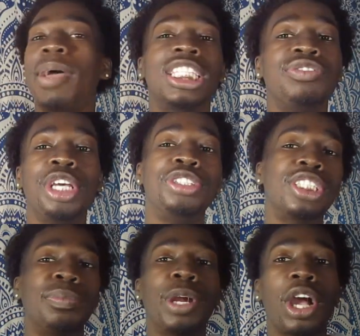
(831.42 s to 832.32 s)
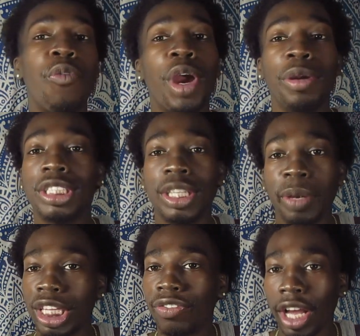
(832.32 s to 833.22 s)
made this video just to bring awareness to
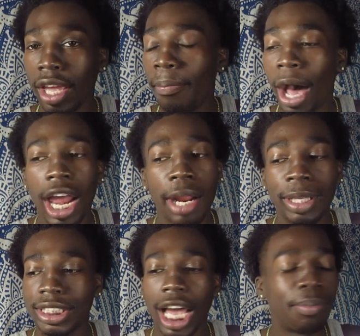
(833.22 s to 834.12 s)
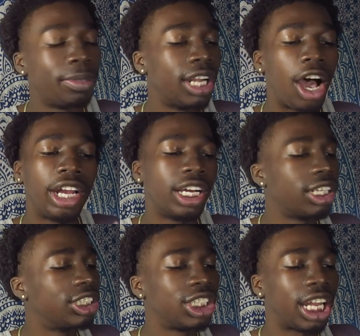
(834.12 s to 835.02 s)
motherfucking bottom and top and all the other shit.